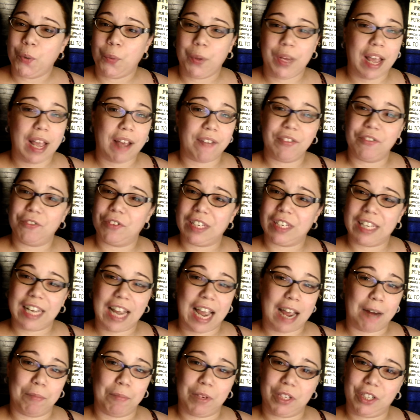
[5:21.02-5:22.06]
we haven't really
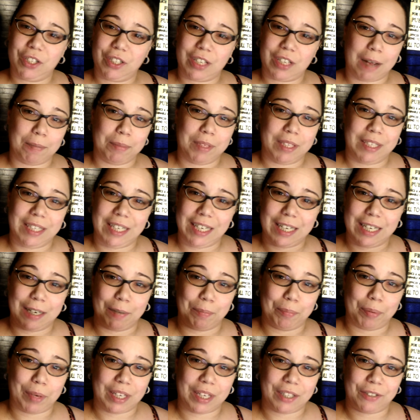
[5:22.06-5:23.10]
had much time to
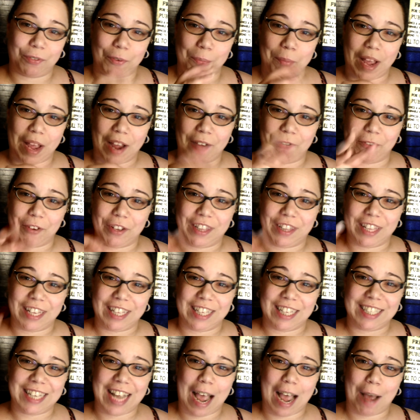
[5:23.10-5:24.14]
decompress from
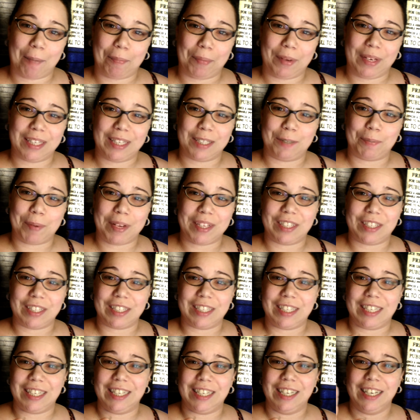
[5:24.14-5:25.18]
everything that's happened,
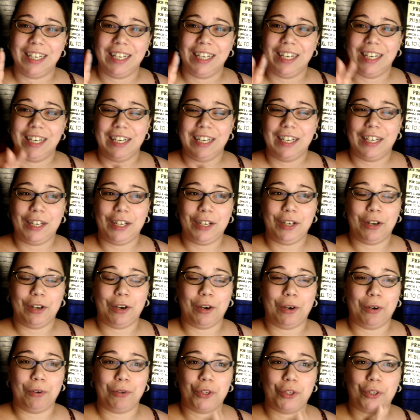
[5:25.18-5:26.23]
especially you
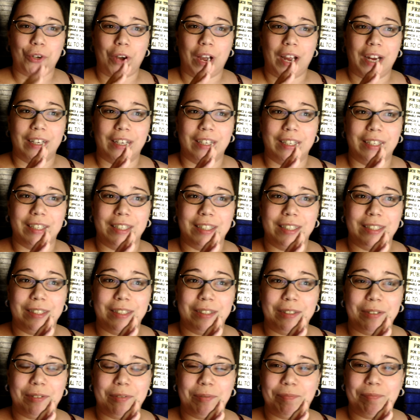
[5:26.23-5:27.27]
know, trying to
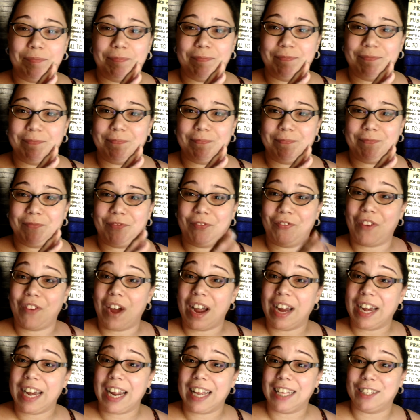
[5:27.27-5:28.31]

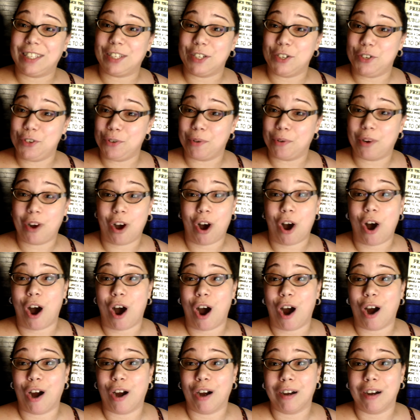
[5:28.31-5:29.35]
finance a new
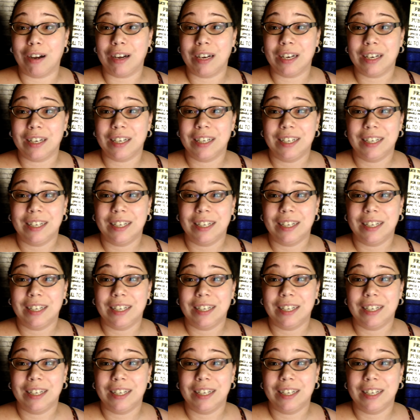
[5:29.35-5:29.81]
car,